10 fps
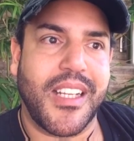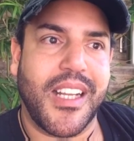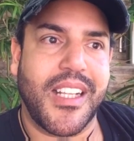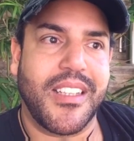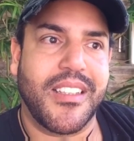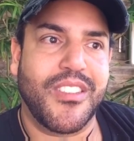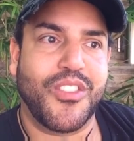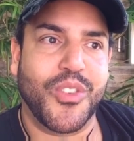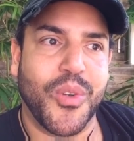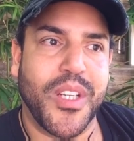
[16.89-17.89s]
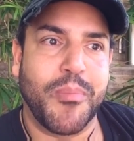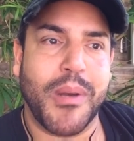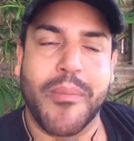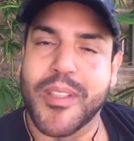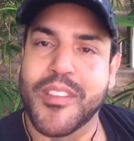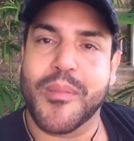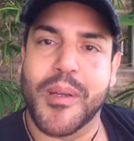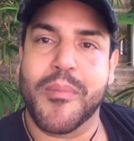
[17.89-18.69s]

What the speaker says: and the story popped into my